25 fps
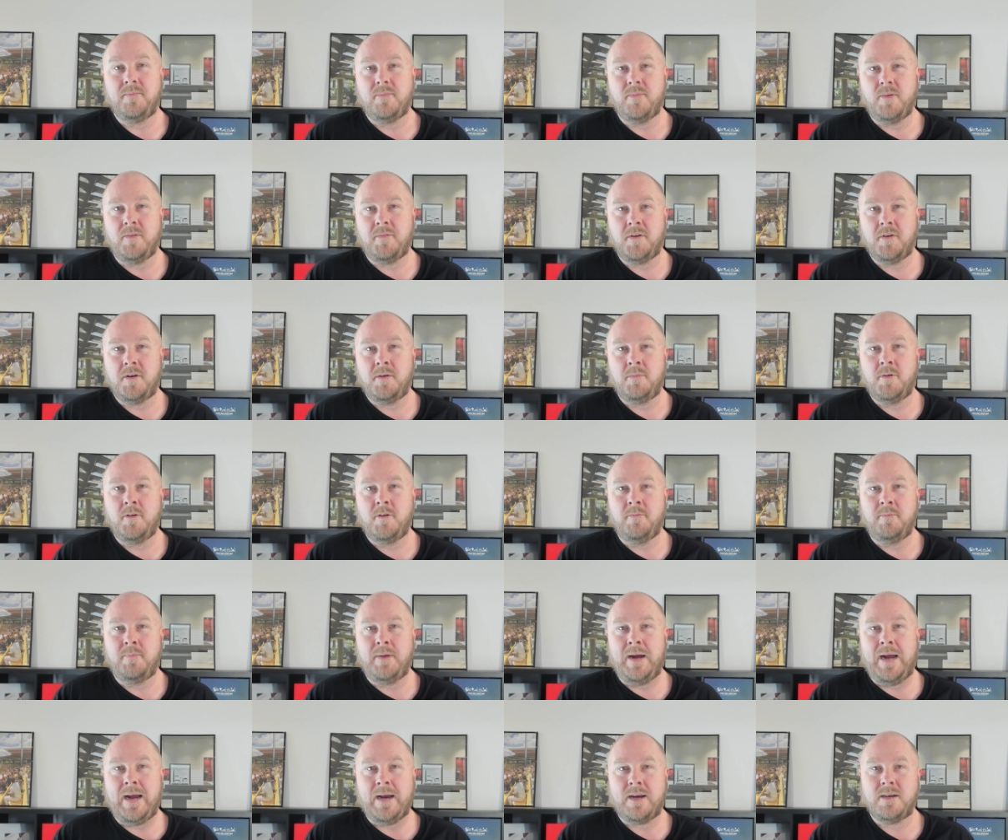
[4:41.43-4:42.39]
We've got to
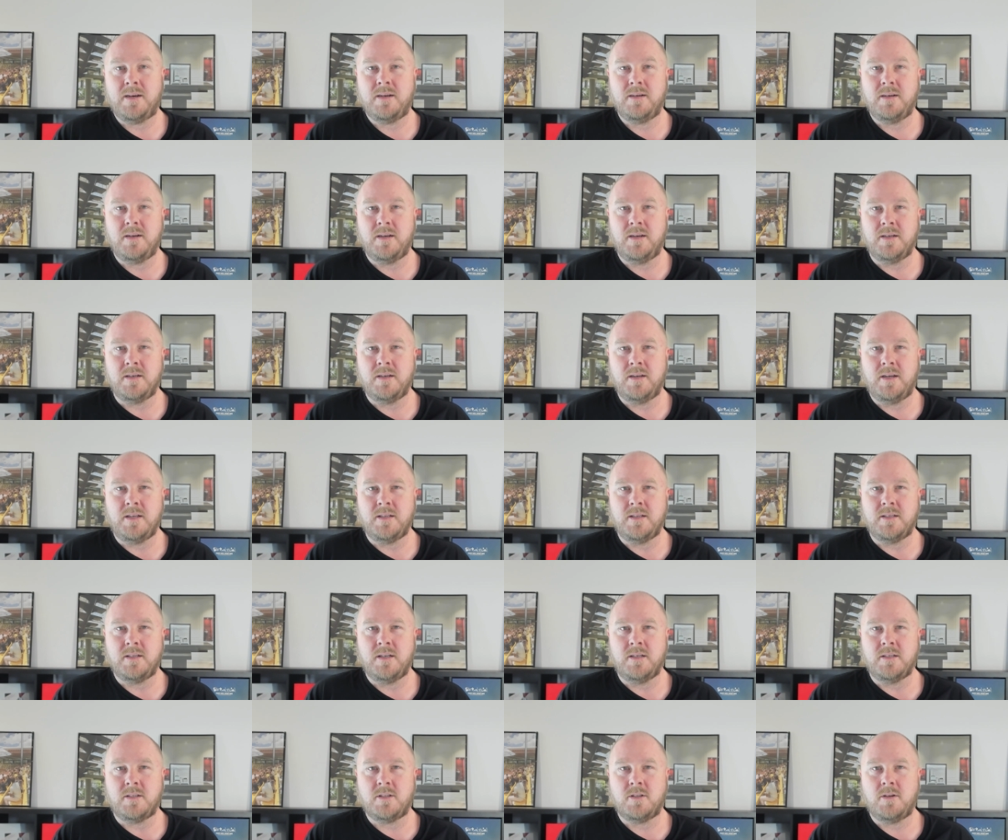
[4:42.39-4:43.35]
move back and,
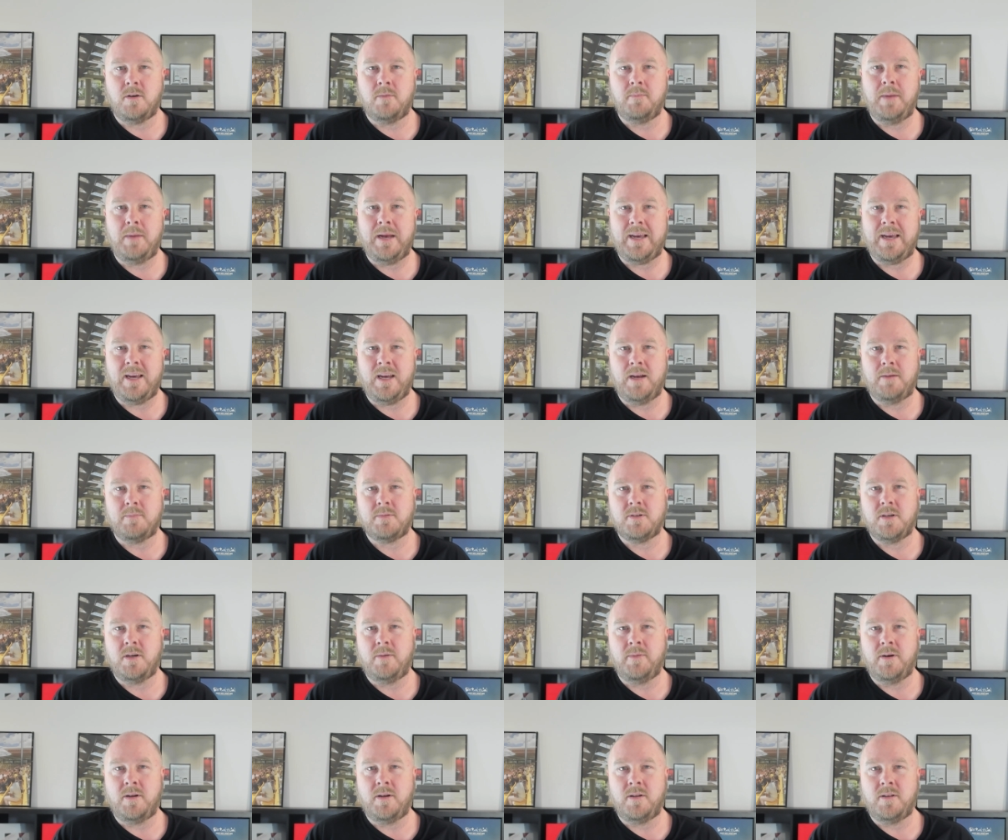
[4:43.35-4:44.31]
and, and stop making up
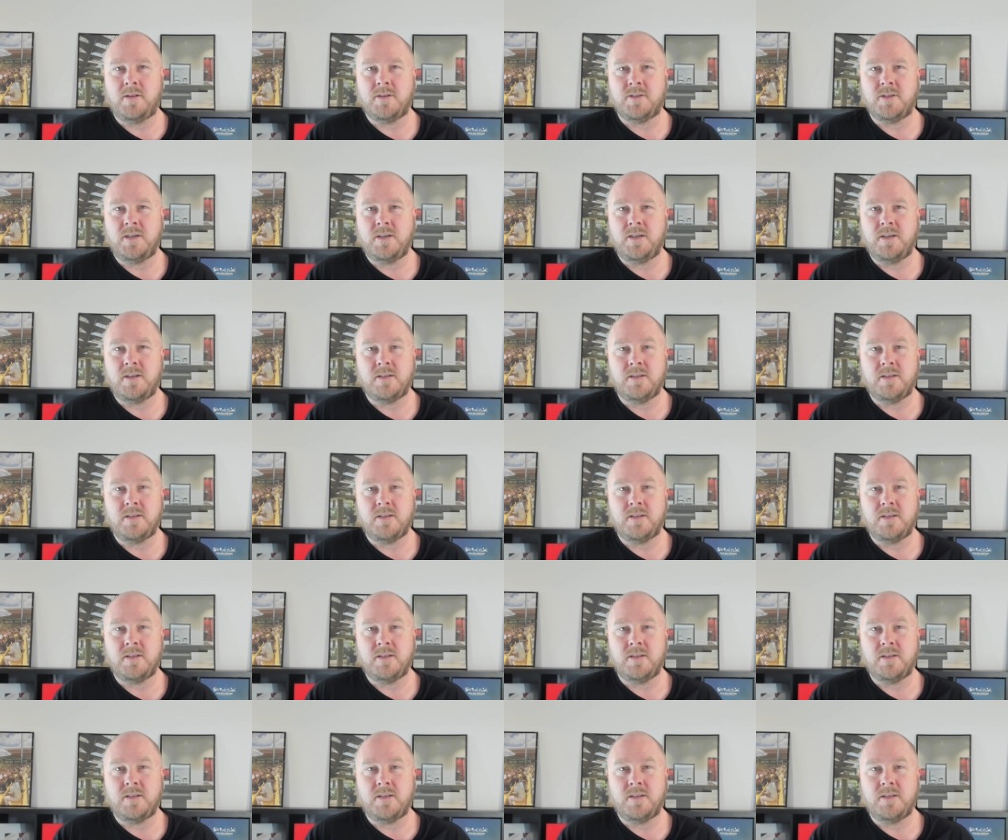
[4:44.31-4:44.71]
terminology.